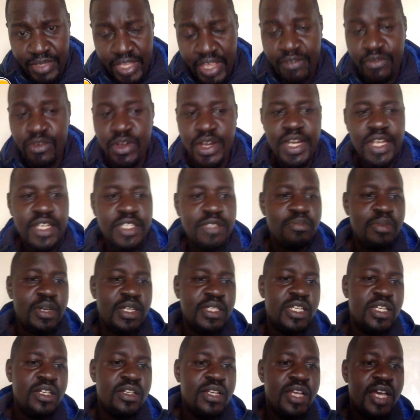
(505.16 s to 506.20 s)
Everyone
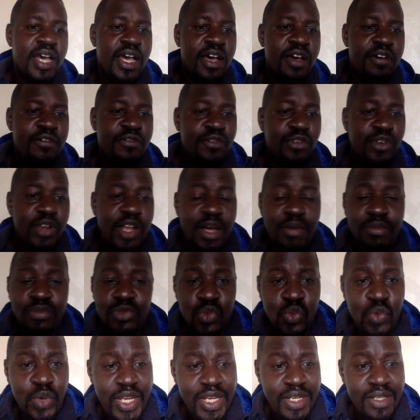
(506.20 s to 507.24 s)
expected Fulham to
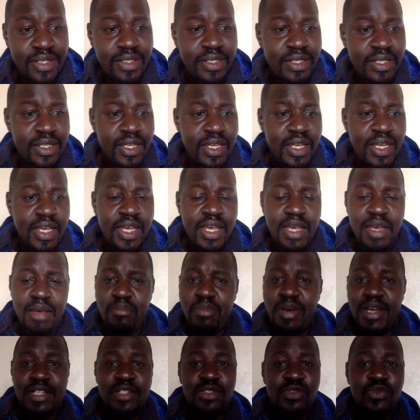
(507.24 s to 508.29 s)
win,
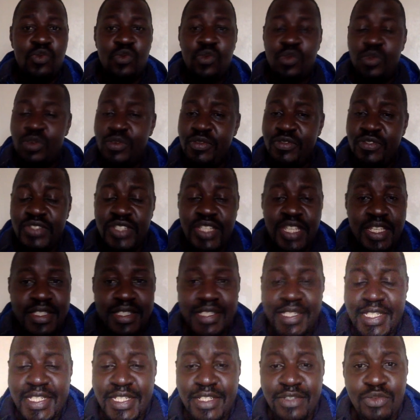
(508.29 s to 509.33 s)
but Wolves
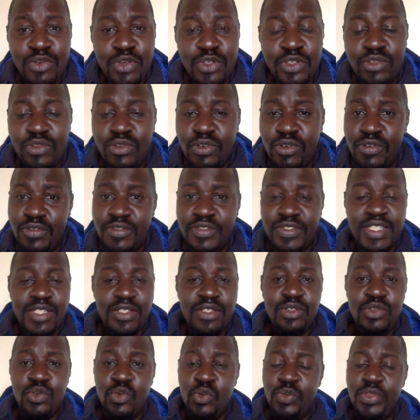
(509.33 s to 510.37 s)
just did what Wolves
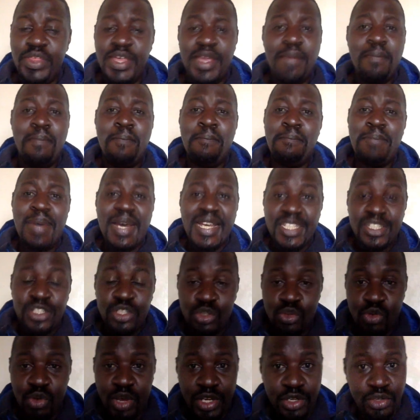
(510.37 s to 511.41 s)
do. They bite
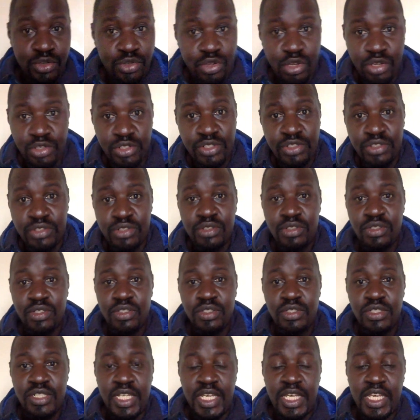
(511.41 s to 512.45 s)
you when you don't
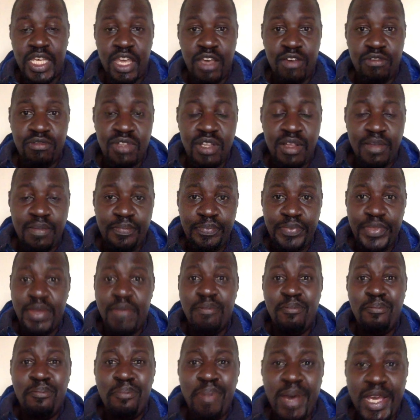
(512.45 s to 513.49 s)
take care of them. They
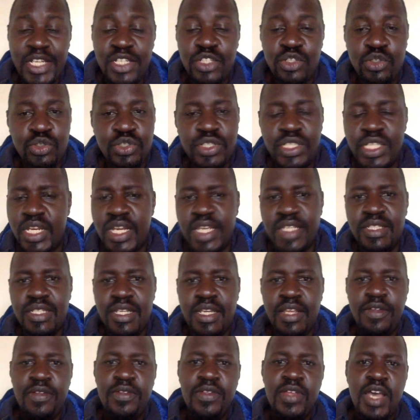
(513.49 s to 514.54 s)
bite you
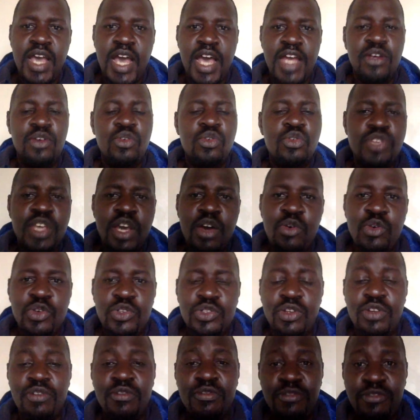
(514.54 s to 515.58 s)
seriously. And Cunha
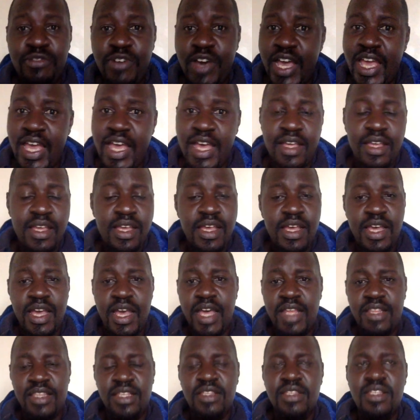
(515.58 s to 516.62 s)
was on fire.
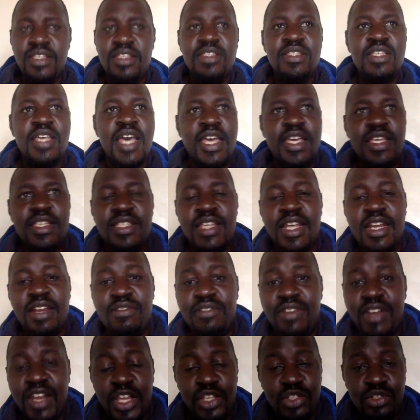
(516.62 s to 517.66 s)
I think this guy is a
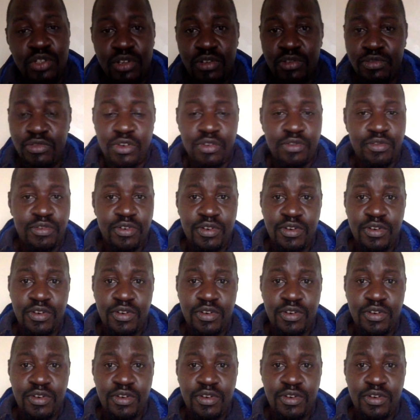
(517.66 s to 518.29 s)
revelation for